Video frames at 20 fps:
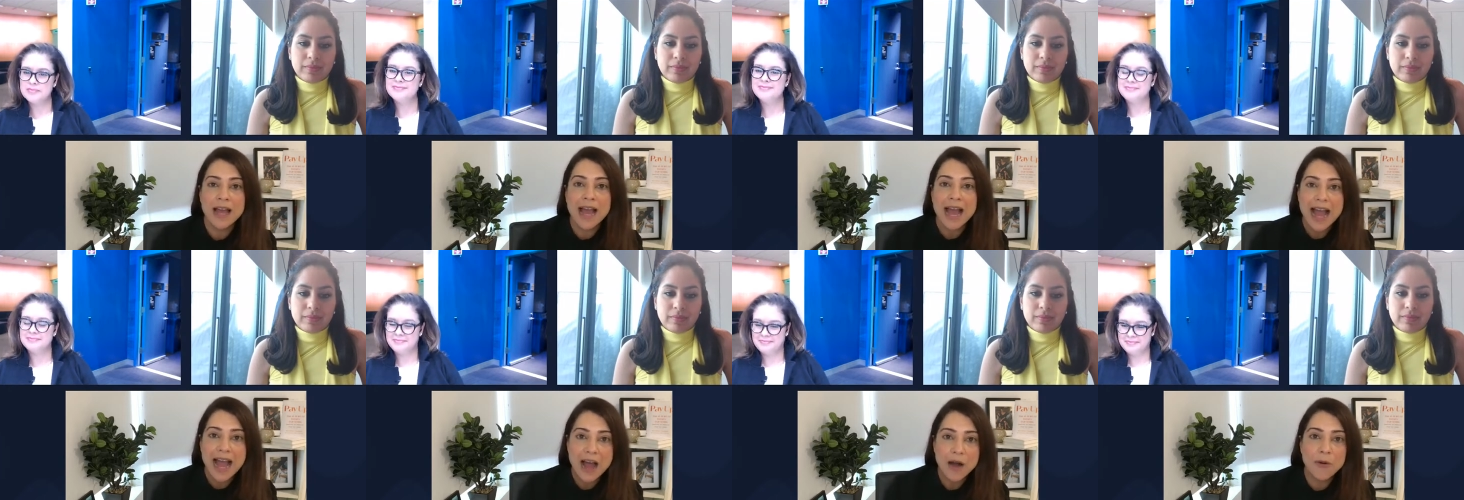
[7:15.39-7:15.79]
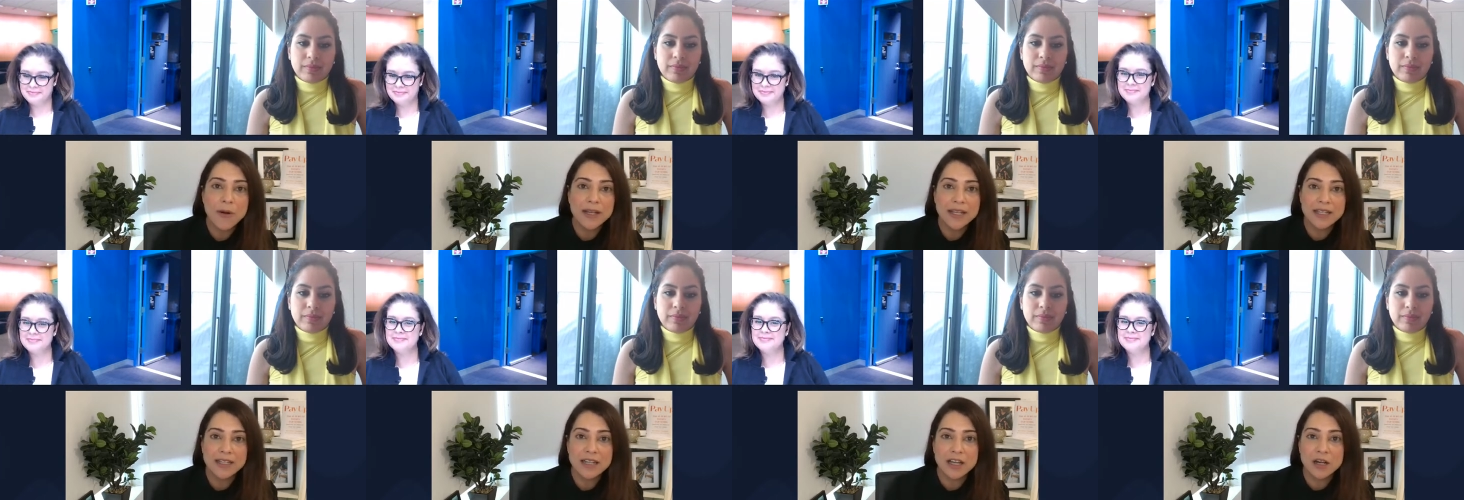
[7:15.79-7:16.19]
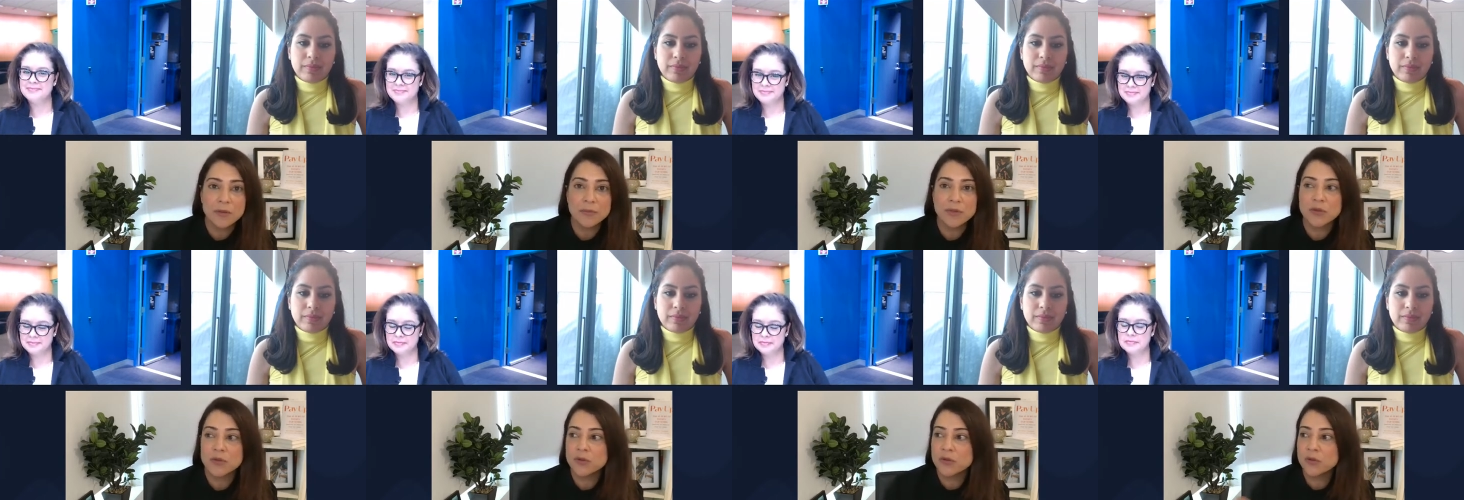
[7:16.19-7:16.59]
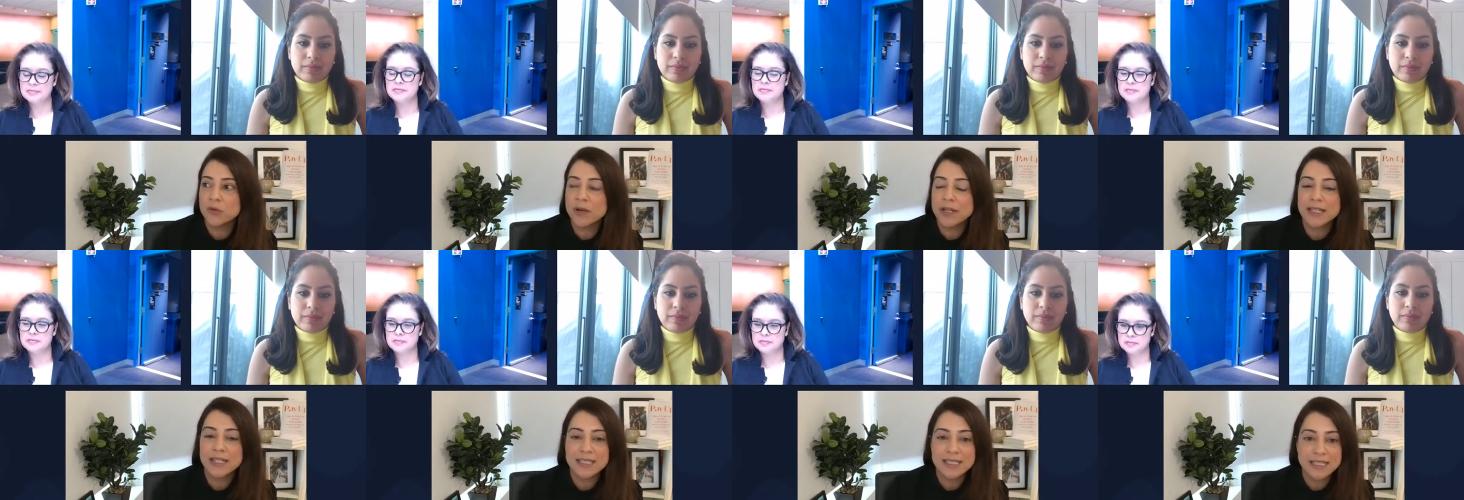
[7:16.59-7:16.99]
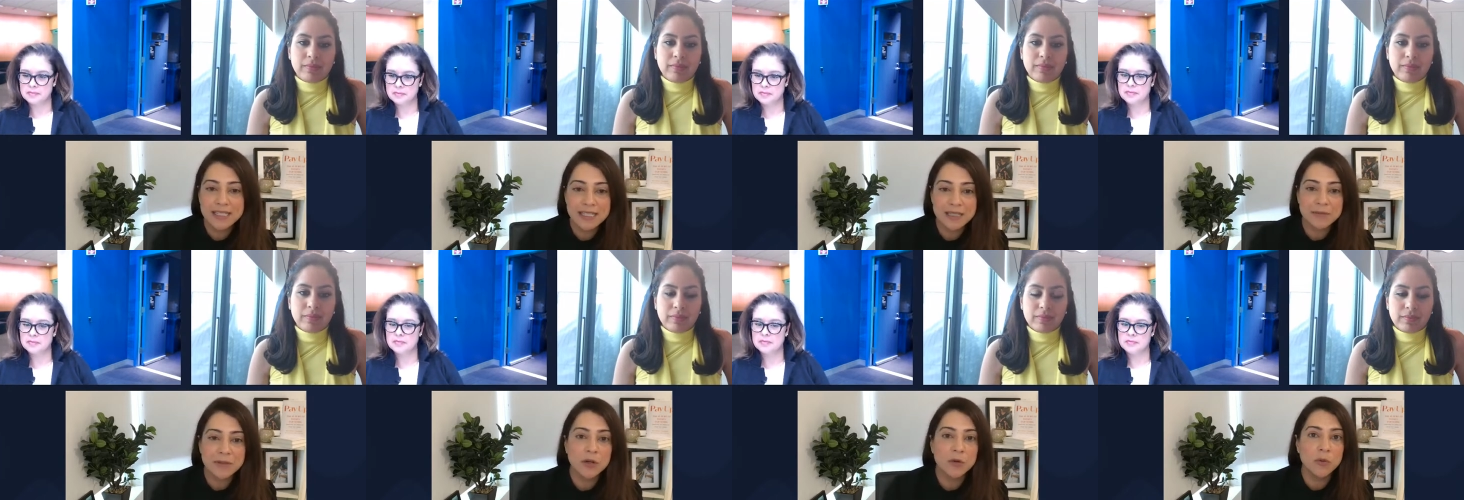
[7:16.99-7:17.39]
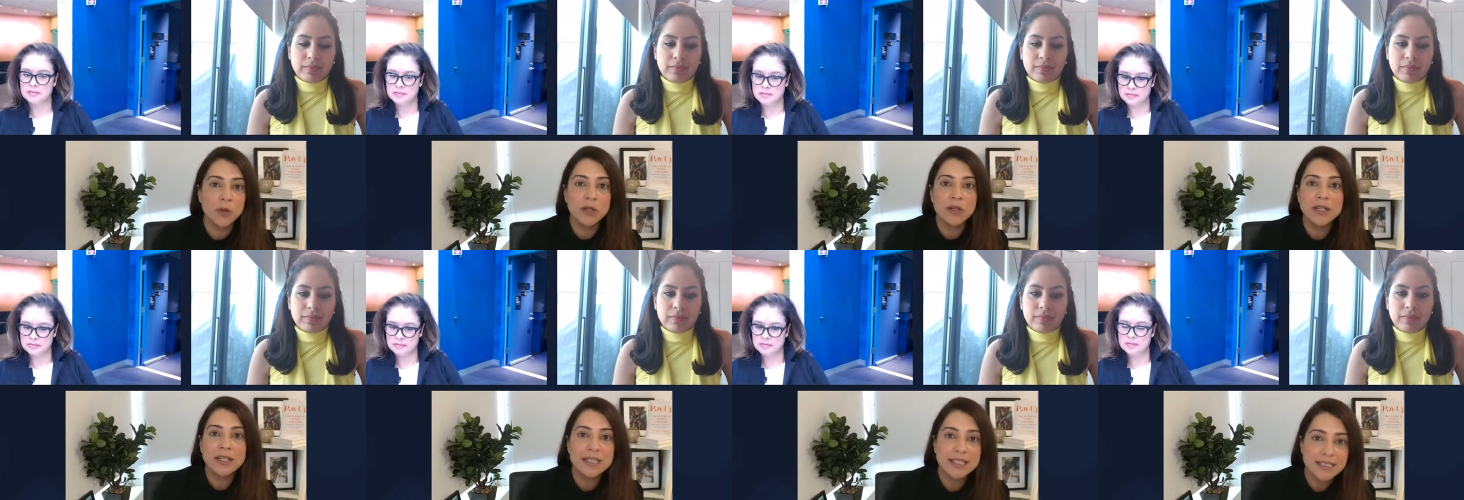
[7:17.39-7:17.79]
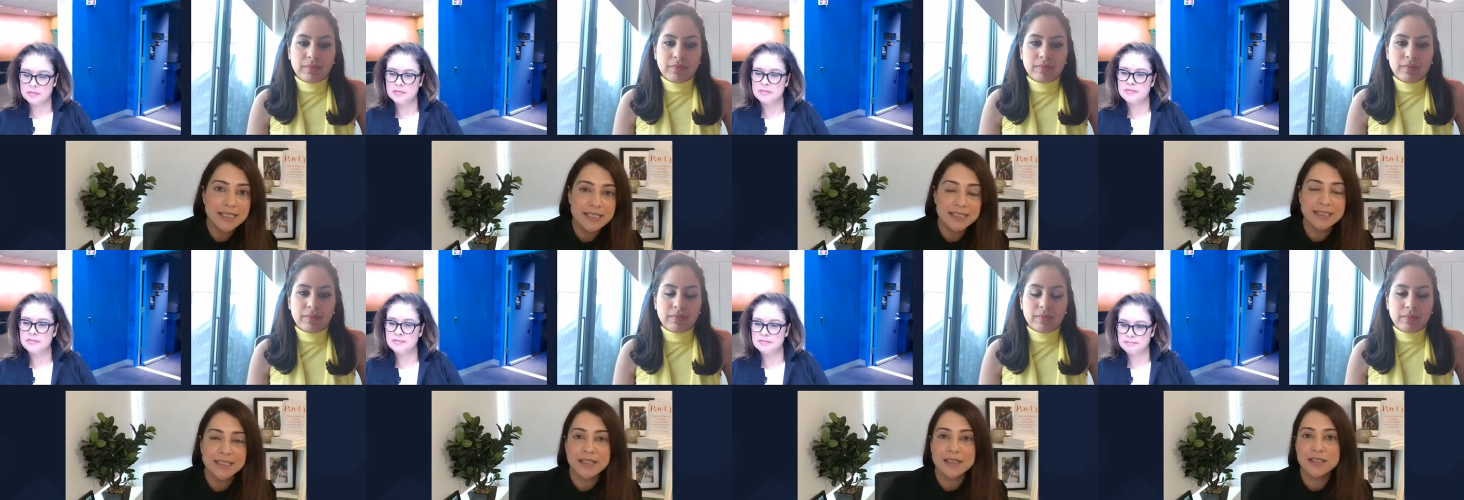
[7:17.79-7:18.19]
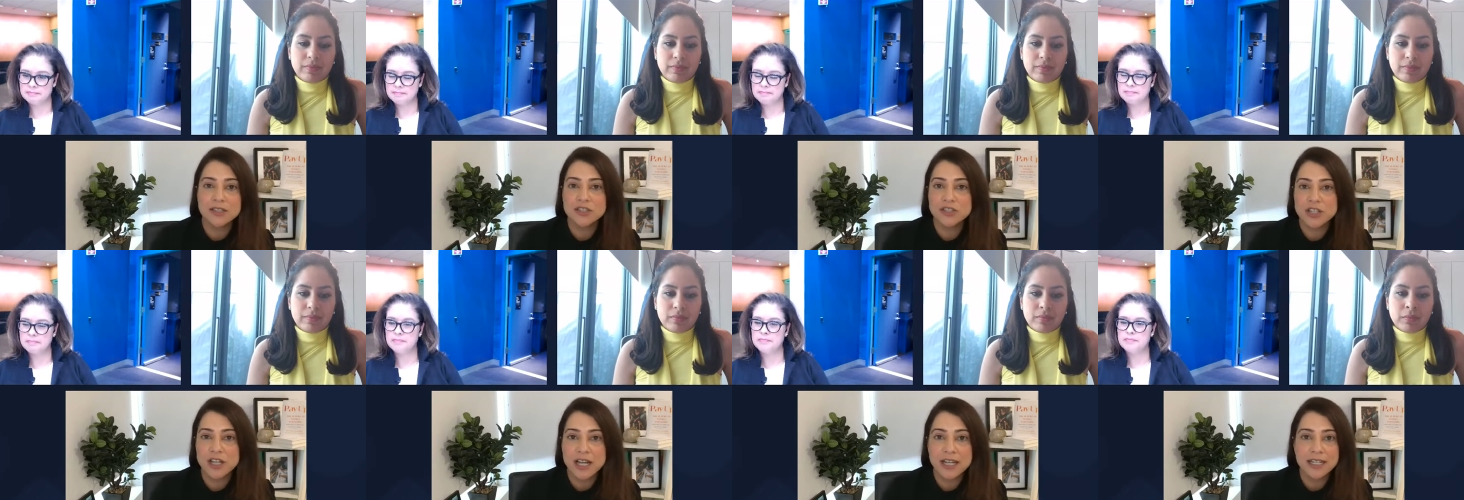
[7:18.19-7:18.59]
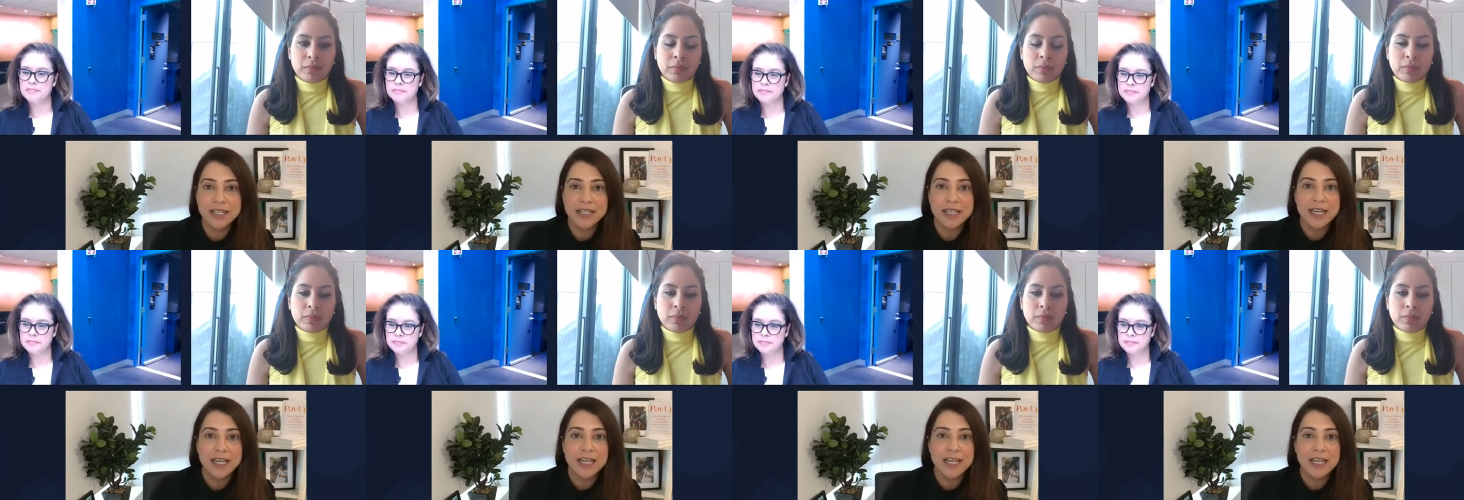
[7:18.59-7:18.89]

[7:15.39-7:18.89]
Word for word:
Speaker 1: how I can help you, who I need to email, where I need to send the check.